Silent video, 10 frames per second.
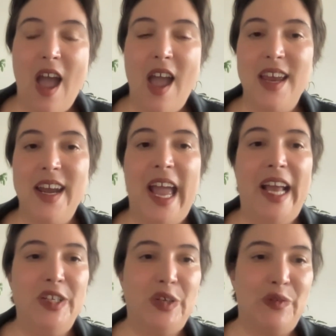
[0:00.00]
in
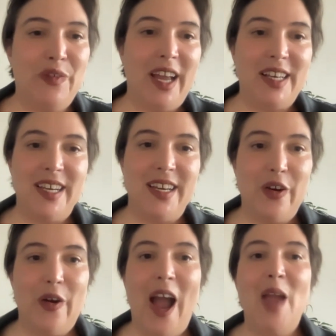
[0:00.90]
actual fact,
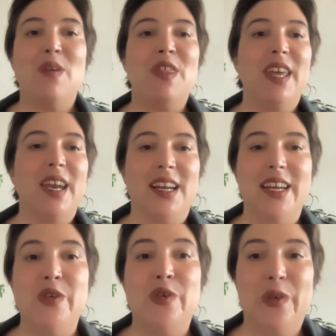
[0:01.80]

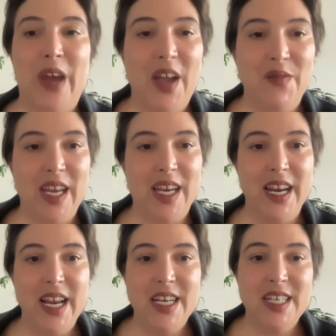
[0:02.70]
hypothetically, you could have
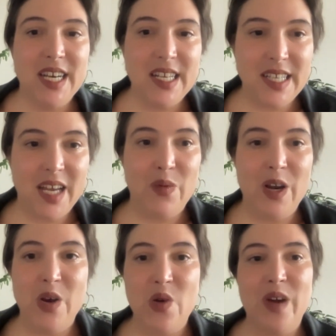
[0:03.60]
a genocide
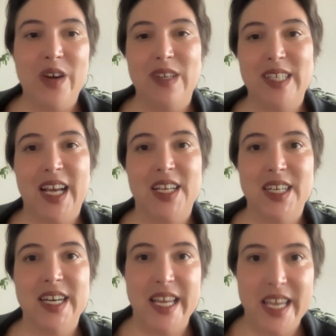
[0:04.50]
where no one was
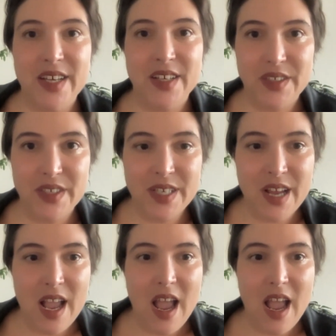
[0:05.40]
actually killed.